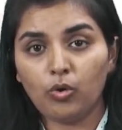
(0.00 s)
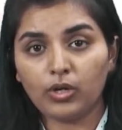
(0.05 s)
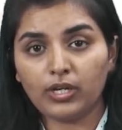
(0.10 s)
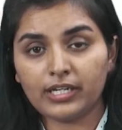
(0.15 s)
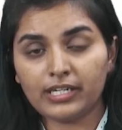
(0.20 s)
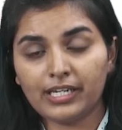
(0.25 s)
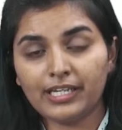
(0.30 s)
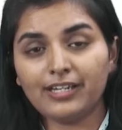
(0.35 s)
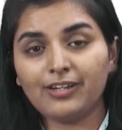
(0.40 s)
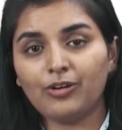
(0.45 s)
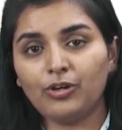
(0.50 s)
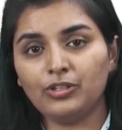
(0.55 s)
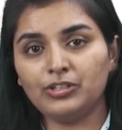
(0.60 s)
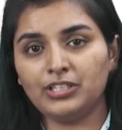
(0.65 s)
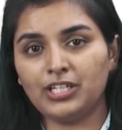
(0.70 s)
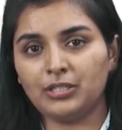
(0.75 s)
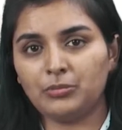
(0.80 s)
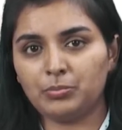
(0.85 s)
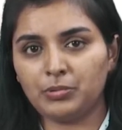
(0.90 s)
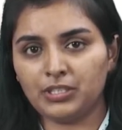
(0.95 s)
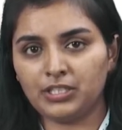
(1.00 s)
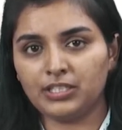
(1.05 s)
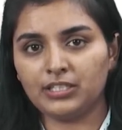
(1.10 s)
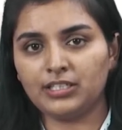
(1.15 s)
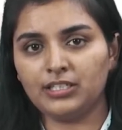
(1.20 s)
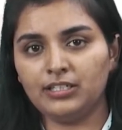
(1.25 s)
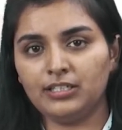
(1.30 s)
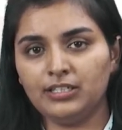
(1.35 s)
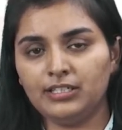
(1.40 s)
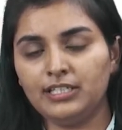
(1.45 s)
click on that
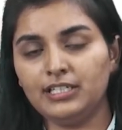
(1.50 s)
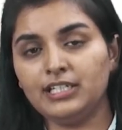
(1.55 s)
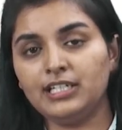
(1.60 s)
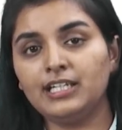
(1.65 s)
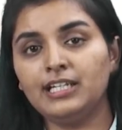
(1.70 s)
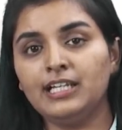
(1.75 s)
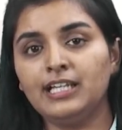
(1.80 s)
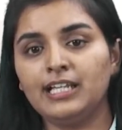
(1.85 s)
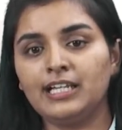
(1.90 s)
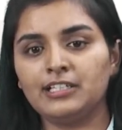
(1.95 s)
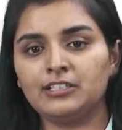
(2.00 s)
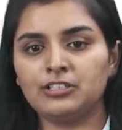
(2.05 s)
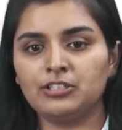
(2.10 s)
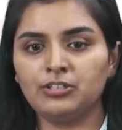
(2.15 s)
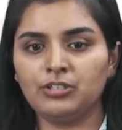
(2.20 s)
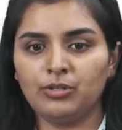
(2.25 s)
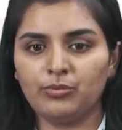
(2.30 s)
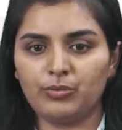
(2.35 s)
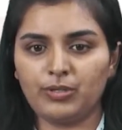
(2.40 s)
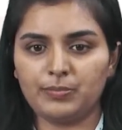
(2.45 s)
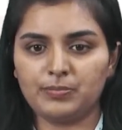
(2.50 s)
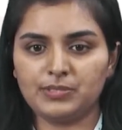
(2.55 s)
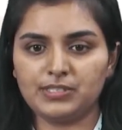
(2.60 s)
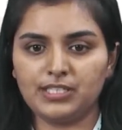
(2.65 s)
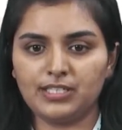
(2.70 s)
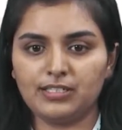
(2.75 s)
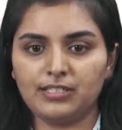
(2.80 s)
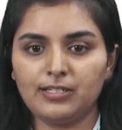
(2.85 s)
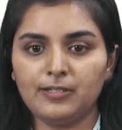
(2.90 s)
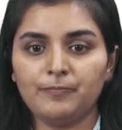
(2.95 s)
particular link and land in your
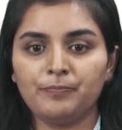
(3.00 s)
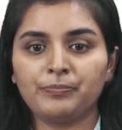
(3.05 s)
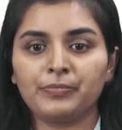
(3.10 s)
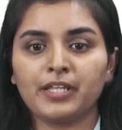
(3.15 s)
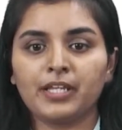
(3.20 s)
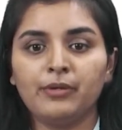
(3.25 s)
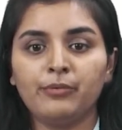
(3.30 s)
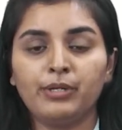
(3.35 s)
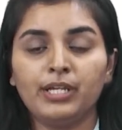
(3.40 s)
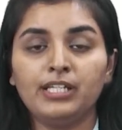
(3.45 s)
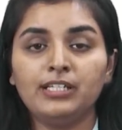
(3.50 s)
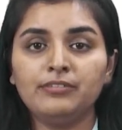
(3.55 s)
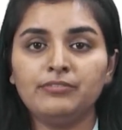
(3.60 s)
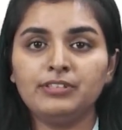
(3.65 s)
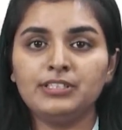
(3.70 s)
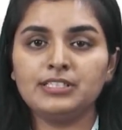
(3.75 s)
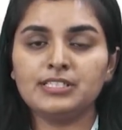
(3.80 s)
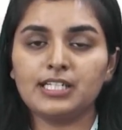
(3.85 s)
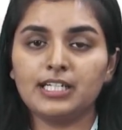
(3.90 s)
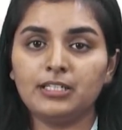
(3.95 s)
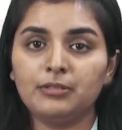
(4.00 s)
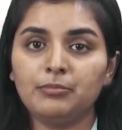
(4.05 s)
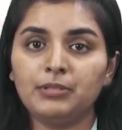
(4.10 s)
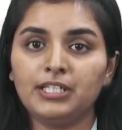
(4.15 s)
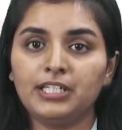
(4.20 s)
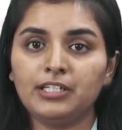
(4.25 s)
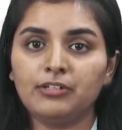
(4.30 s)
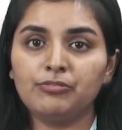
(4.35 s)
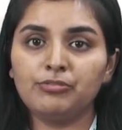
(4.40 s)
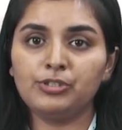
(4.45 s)
website. Relevant and
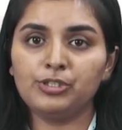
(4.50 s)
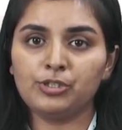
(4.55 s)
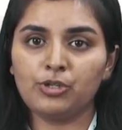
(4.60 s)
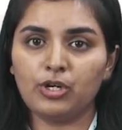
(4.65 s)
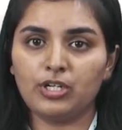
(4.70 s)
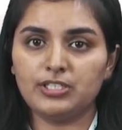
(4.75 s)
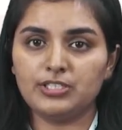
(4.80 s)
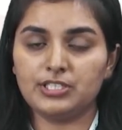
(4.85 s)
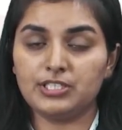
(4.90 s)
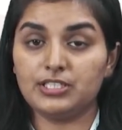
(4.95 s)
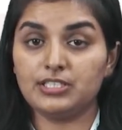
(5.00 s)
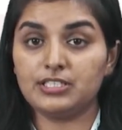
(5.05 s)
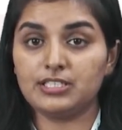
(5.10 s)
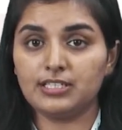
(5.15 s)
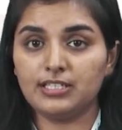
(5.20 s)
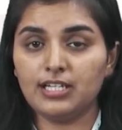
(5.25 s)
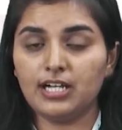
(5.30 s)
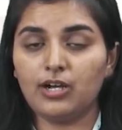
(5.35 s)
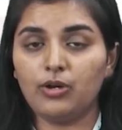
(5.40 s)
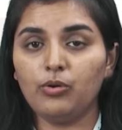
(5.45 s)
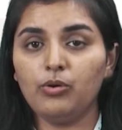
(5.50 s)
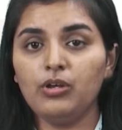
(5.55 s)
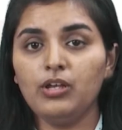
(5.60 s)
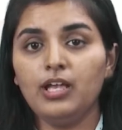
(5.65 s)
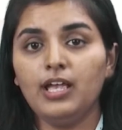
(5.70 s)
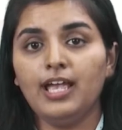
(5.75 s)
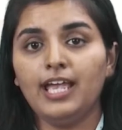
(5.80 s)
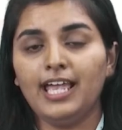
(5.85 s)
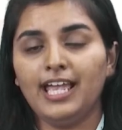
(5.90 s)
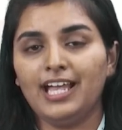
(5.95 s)
meaningful content. Now,
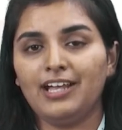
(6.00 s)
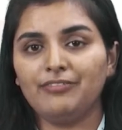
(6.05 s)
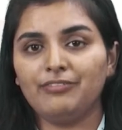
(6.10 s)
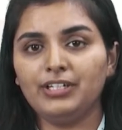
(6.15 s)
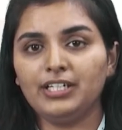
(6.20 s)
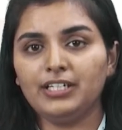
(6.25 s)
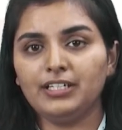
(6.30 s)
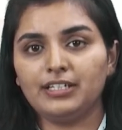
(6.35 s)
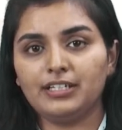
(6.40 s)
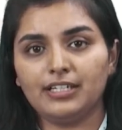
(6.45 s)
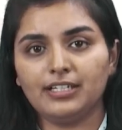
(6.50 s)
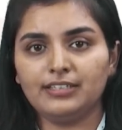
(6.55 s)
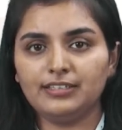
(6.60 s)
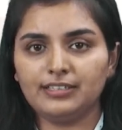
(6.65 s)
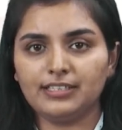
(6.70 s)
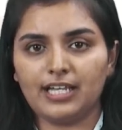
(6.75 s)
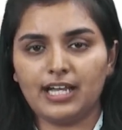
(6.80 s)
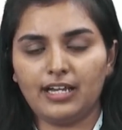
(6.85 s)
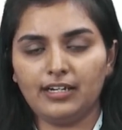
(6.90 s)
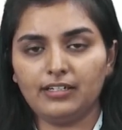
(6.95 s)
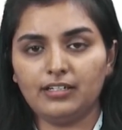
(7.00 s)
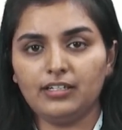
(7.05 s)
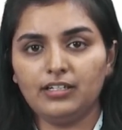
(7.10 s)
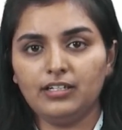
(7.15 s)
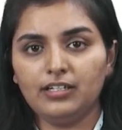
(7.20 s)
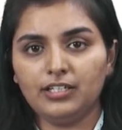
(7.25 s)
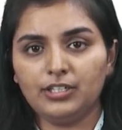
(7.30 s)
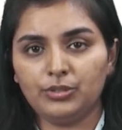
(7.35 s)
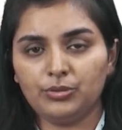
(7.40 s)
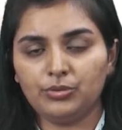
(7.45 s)
having done that,
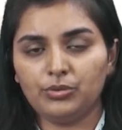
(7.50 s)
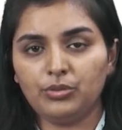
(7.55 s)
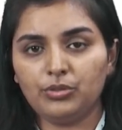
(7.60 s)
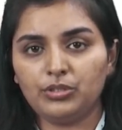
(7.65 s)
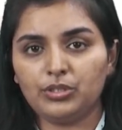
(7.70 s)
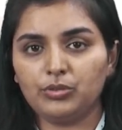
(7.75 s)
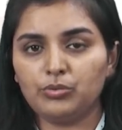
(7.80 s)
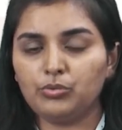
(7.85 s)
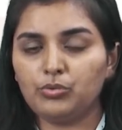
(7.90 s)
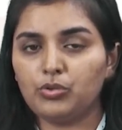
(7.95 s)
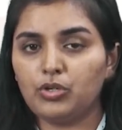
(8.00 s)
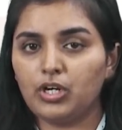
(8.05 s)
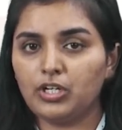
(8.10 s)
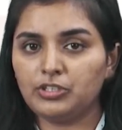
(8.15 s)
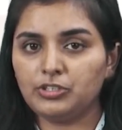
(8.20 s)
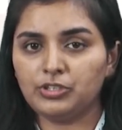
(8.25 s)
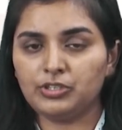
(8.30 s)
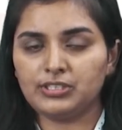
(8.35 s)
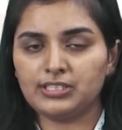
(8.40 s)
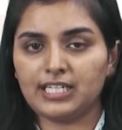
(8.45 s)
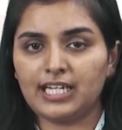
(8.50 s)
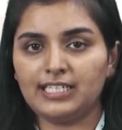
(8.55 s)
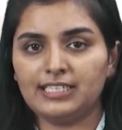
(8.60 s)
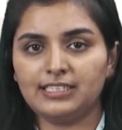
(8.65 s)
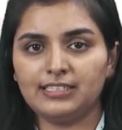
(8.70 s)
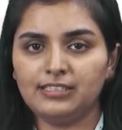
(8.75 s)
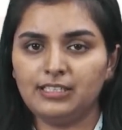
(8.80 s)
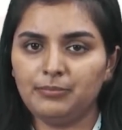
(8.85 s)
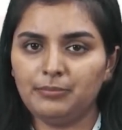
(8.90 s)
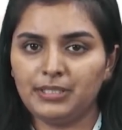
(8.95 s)
you got your
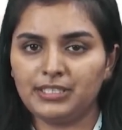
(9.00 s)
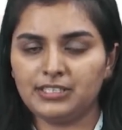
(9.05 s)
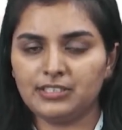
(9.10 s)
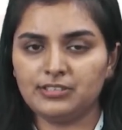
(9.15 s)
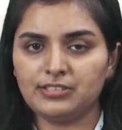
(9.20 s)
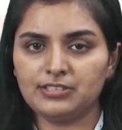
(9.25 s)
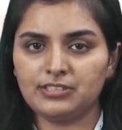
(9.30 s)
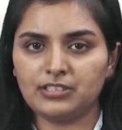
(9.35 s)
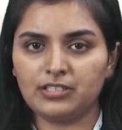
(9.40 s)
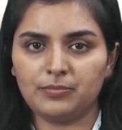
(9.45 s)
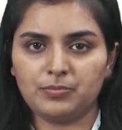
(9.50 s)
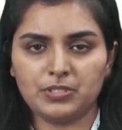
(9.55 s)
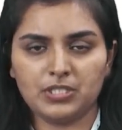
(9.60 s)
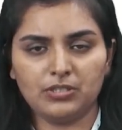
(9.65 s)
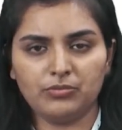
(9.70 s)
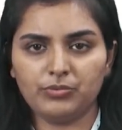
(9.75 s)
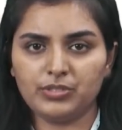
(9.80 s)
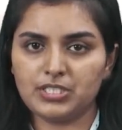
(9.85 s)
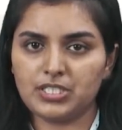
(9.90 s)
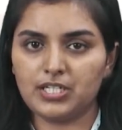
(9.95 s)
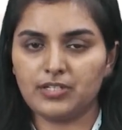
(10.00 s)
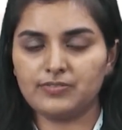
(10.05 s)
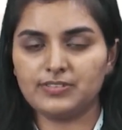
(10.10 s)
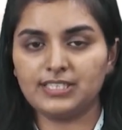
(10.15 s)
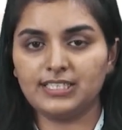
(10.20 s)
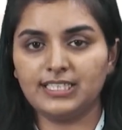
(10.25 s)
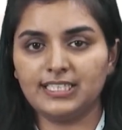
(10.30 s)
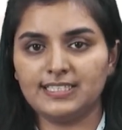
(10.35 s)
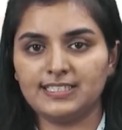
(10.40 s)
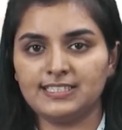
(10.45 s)
title and meta description, which gives
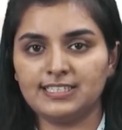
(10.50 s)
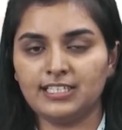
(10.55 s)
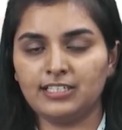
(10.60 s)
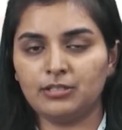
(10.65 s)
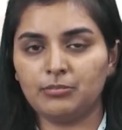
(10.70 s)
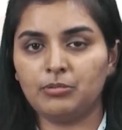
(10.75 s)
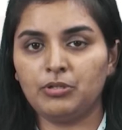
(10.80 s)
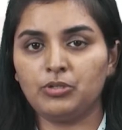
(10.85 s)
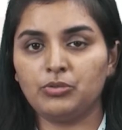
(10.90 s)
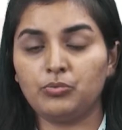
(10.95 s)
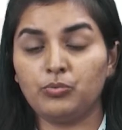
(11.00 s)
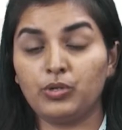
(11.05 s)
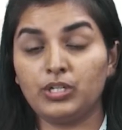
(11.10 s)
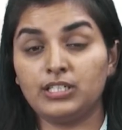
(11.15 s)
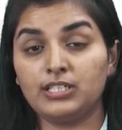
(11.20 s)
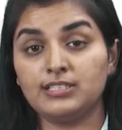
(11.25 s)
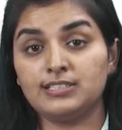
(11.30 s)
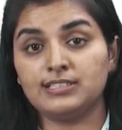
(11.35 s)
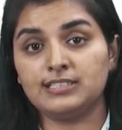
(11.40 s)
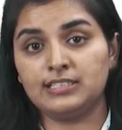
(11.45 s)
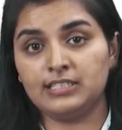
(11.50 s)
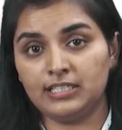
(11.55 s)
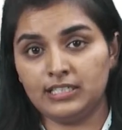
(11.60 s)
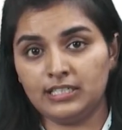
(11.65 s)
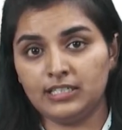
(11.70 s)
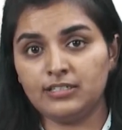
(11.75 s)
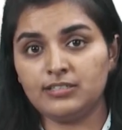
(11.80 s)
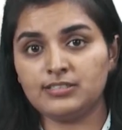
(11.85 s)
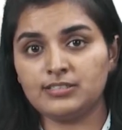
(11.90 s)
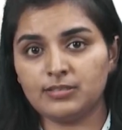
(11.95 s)
an insight about what is
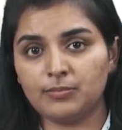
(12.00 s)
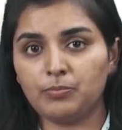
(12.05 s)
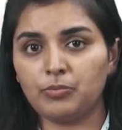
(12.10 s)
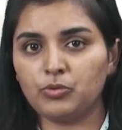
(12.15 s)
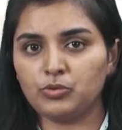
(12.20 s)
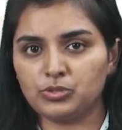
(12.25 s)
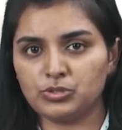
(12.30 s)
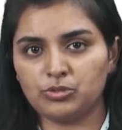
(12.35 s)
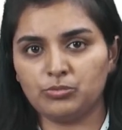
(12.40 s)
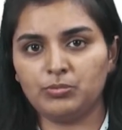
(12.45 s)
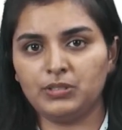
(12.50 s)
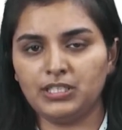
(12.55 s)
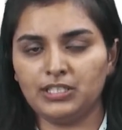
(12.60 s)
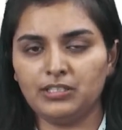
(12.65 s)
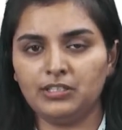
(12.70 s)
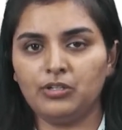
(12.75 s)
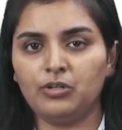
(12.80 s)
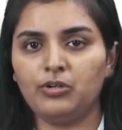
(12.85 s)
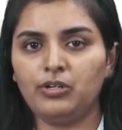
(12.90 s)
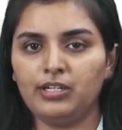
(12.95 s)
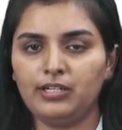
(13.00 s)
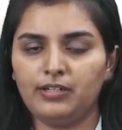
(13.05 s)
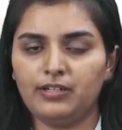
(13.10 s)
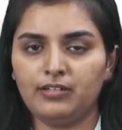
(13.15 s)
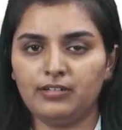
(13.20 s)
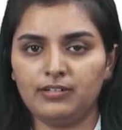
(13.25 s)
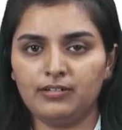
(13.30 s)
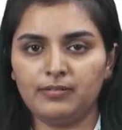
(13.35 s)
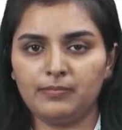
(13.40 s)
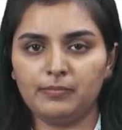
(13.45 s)
there supposed to be in your
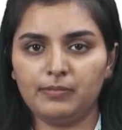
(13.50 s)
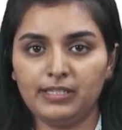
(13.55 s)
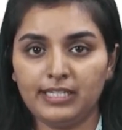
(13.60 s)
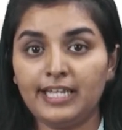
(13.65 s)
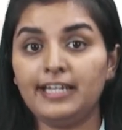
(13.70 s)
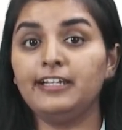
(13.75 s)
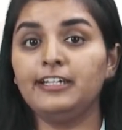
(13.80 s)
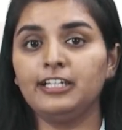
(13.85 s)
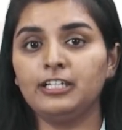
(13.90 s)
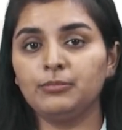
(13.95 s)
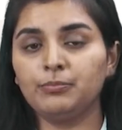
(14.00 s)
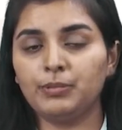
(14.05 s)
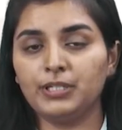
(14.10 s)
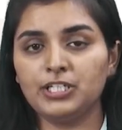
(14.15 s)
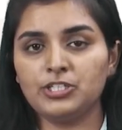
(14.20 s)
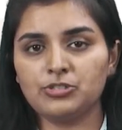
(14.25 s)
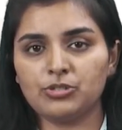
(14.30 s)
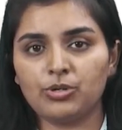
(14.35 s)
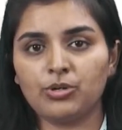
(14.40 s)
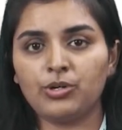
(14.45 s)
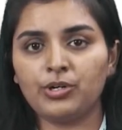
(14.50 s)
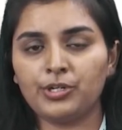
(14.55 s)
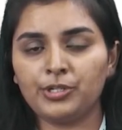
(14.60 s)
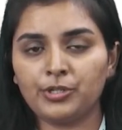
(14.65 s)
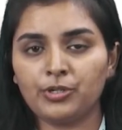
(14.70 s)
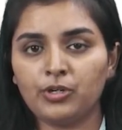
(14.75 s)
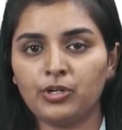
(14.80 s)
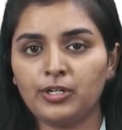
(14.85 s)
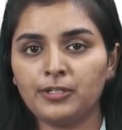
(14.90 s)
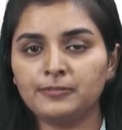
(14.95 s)
landing page or
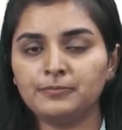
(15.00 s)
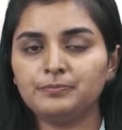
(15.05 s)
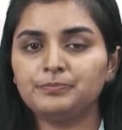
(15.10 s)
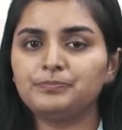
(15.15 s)
your